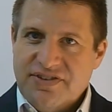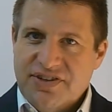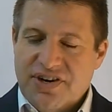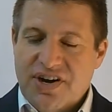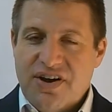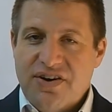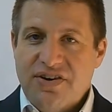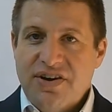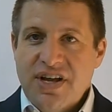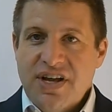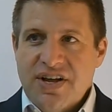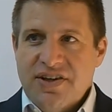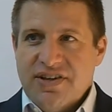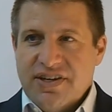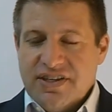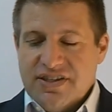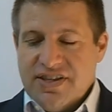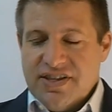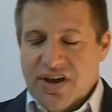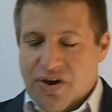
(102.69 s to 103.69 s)
You know,
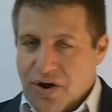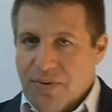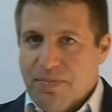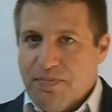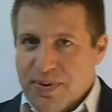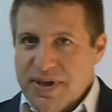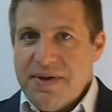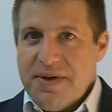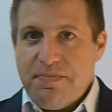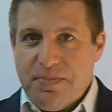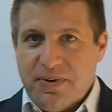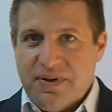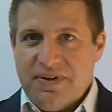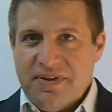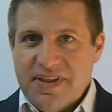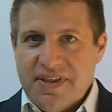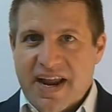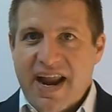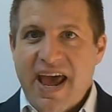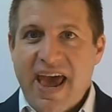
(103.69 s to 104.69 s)
there are
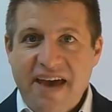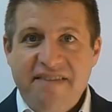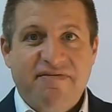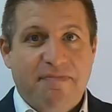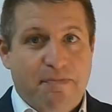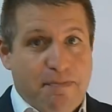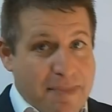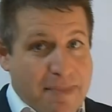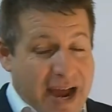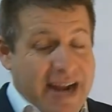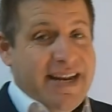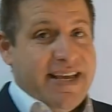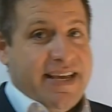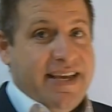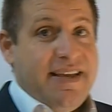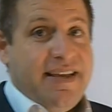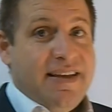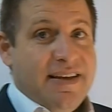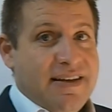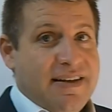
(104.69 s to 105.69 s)
people that have
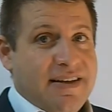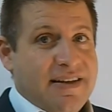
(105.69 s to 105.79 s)
money,